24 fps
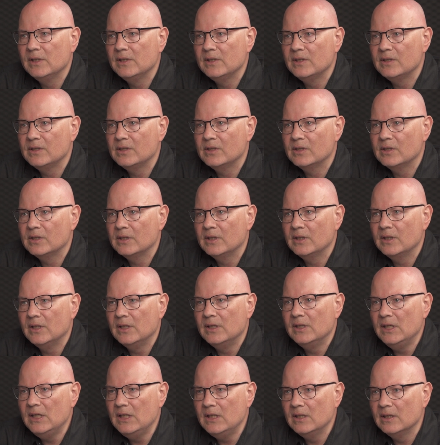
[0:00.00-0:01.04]
is
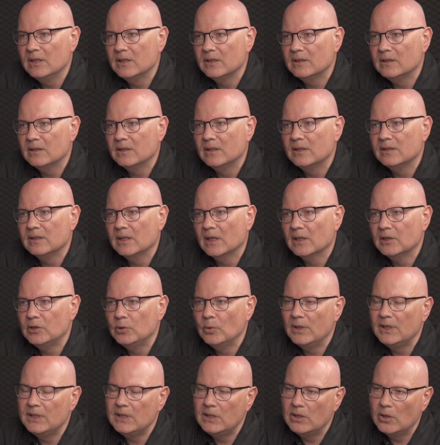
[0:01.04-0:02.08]
needed is
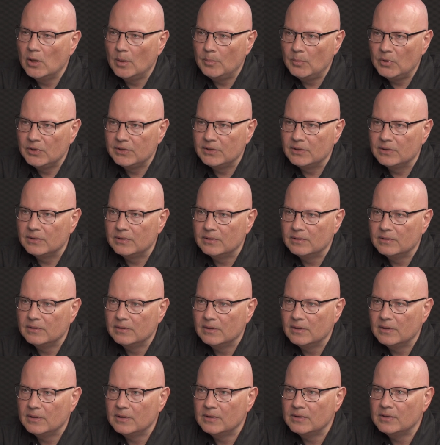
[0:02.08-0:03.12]
actually the opposite.
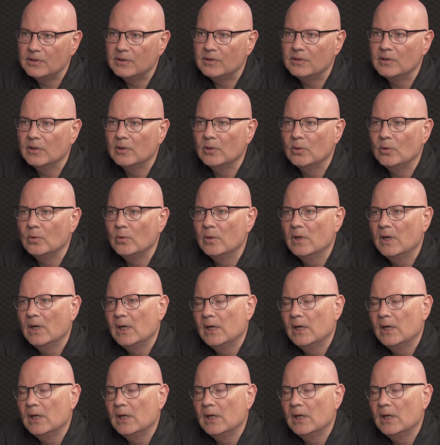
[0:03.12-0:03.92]
So